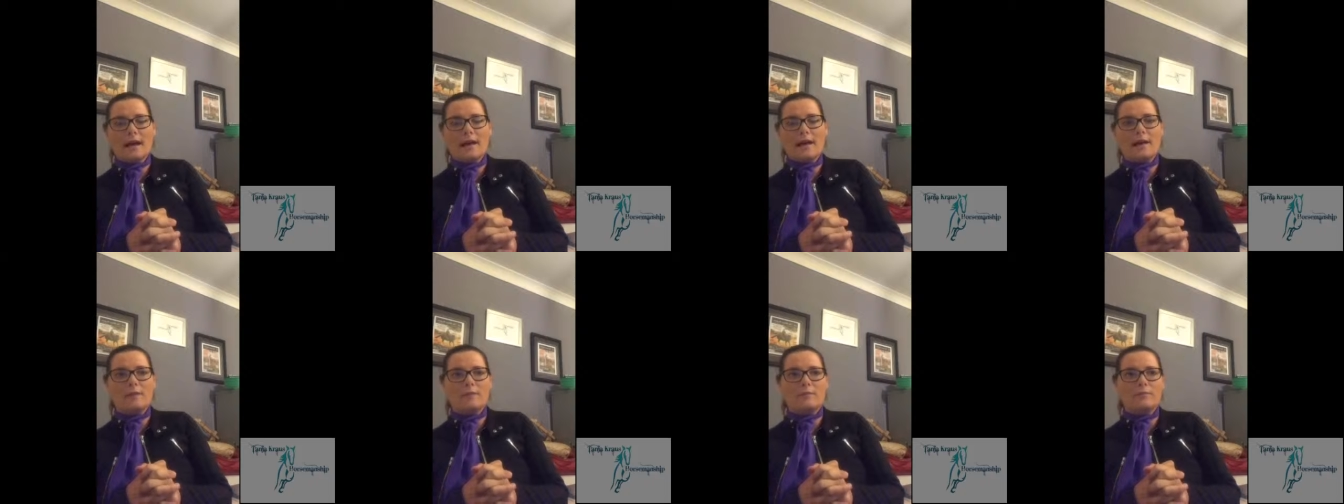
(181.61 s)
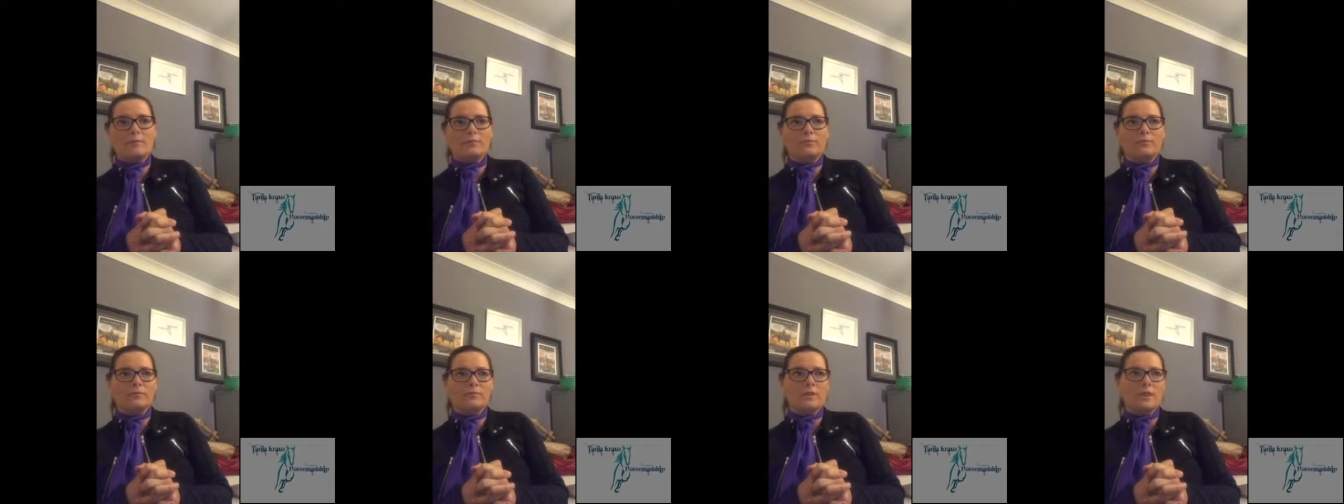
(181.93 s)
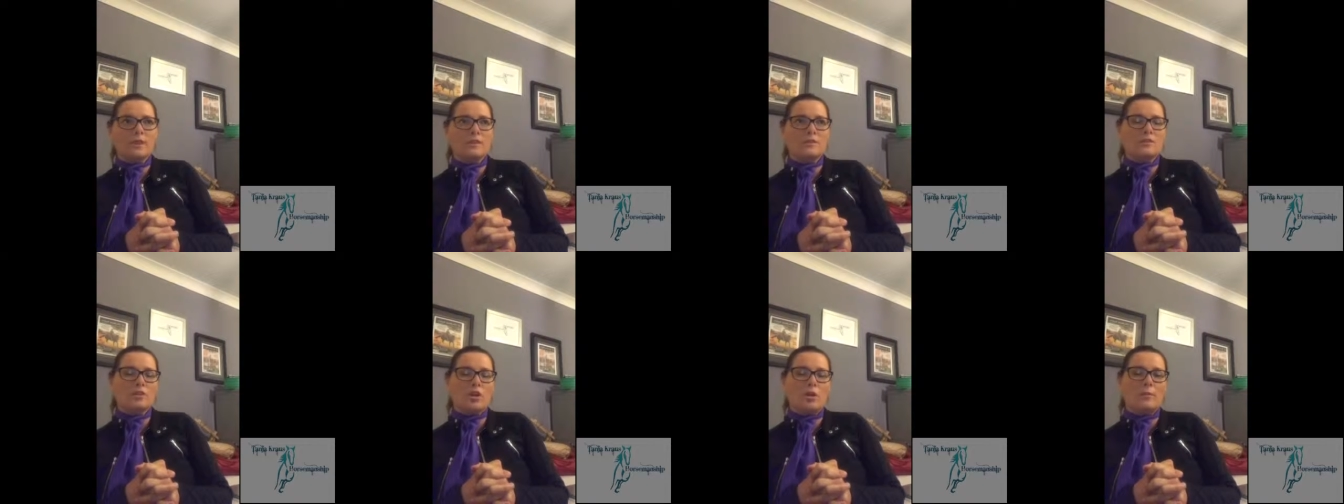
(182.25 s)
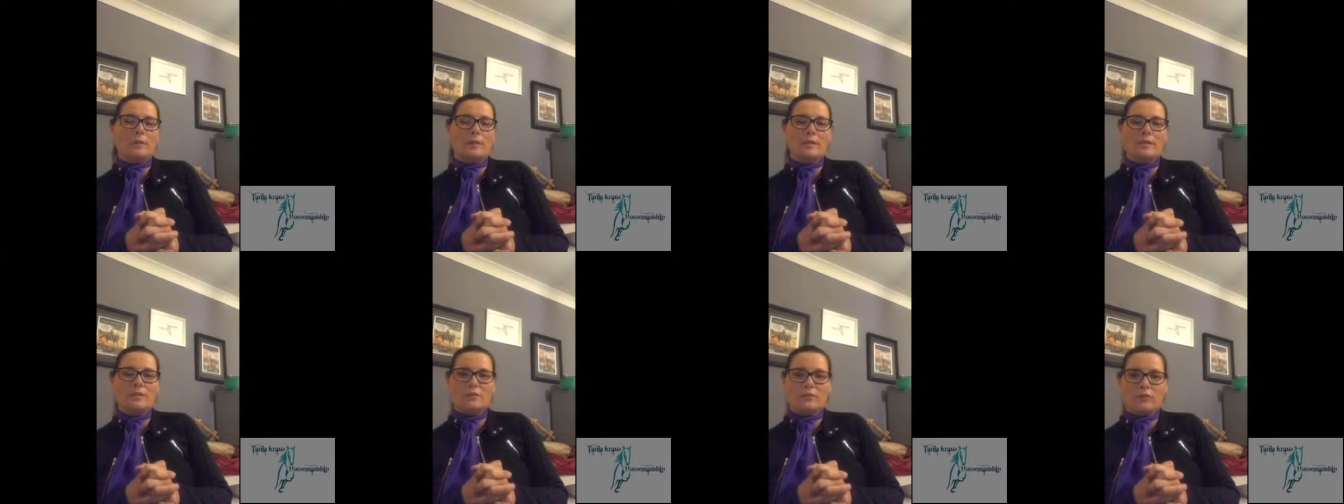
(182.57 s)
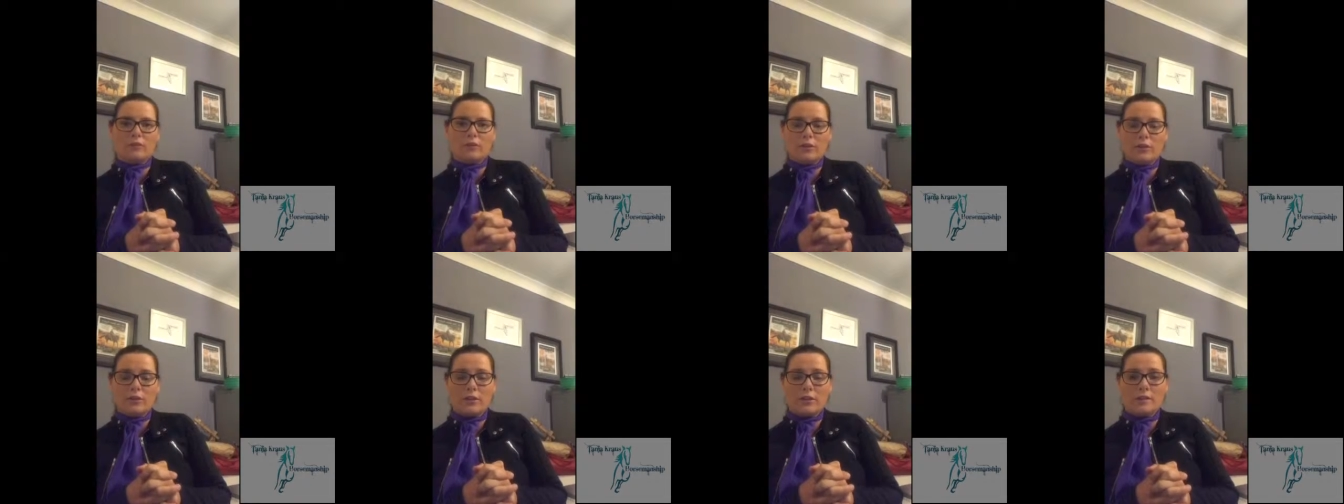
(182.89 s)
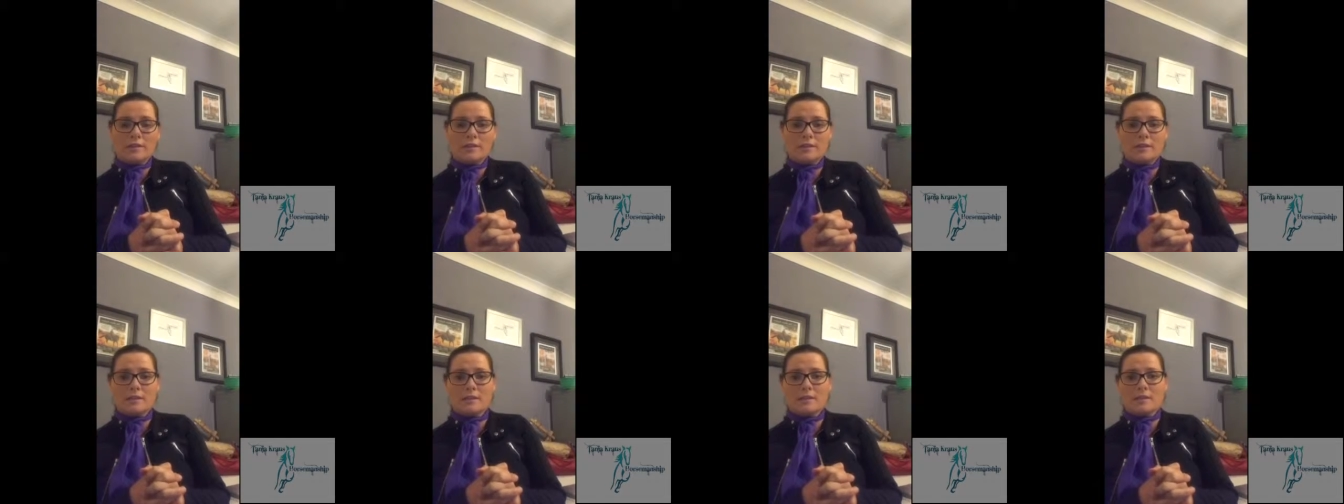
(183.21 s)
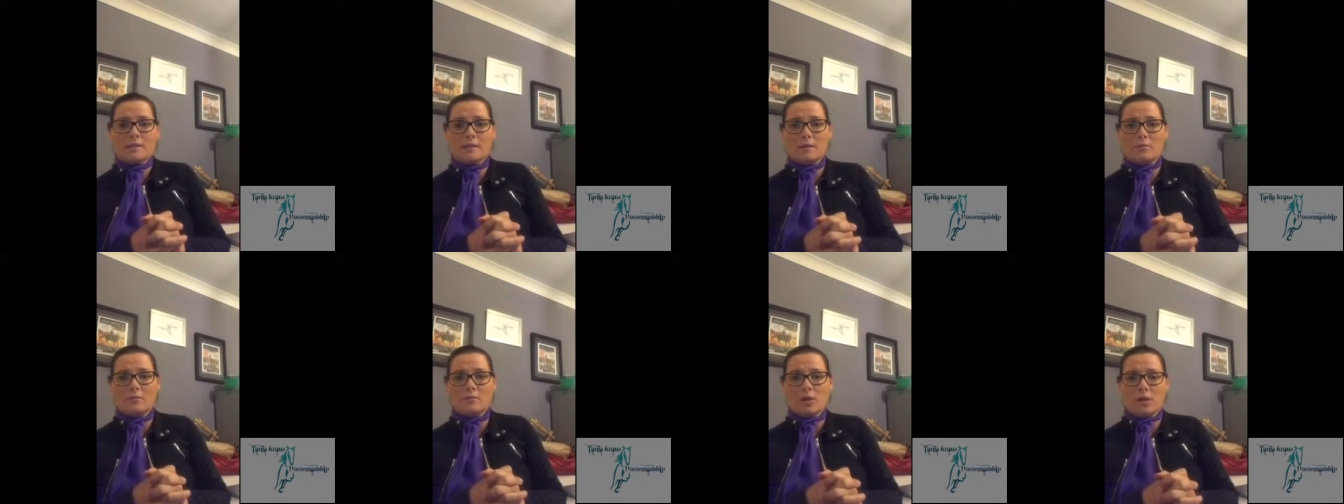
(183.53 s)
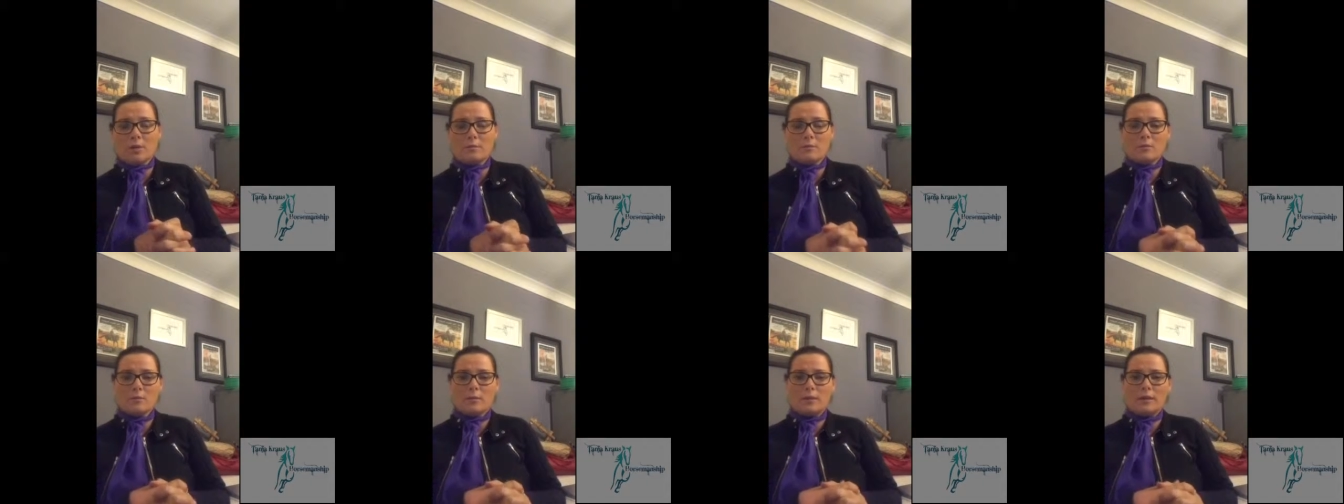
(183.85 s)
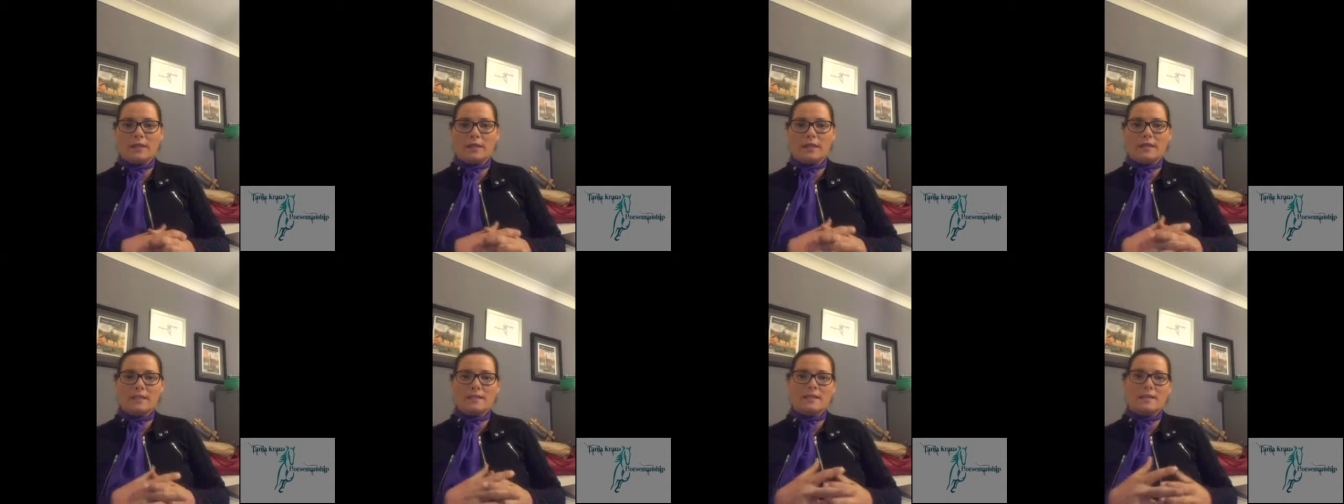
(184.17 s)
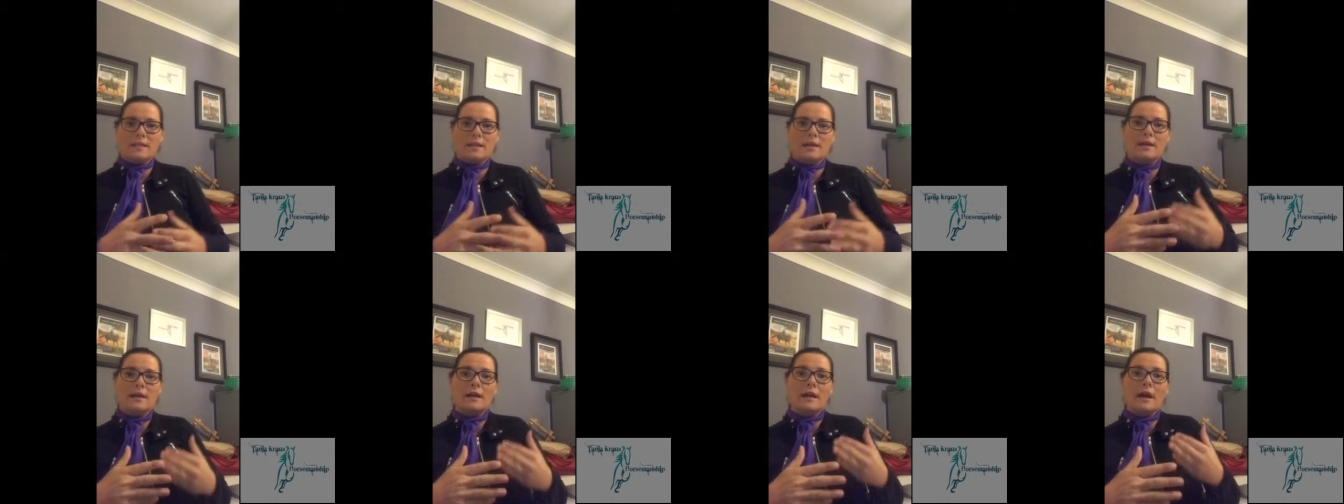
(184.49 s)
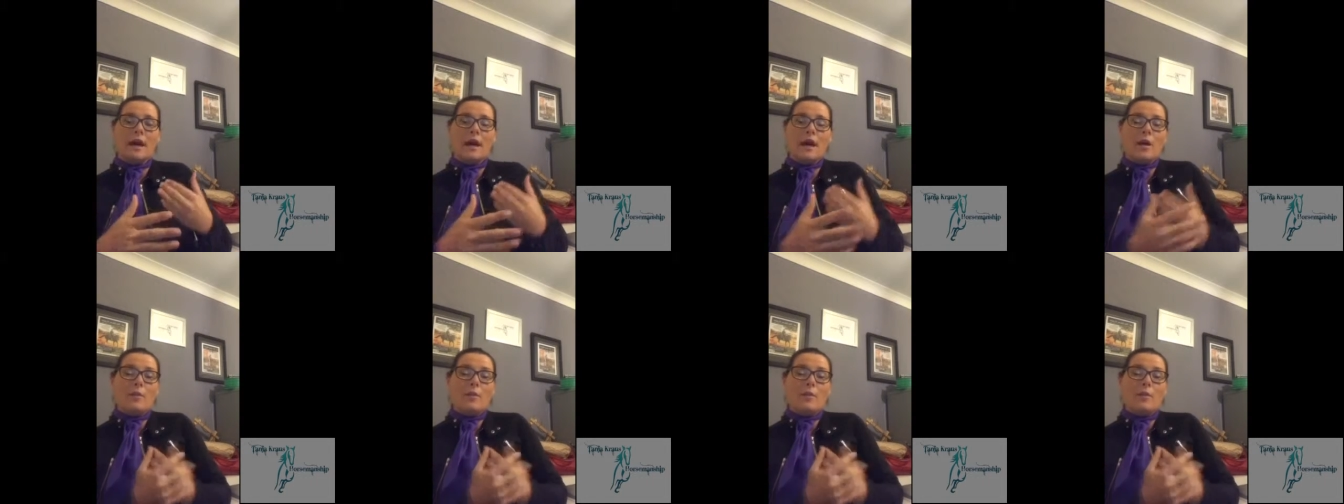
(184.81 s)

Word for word: There's so many different things that sometimes we need to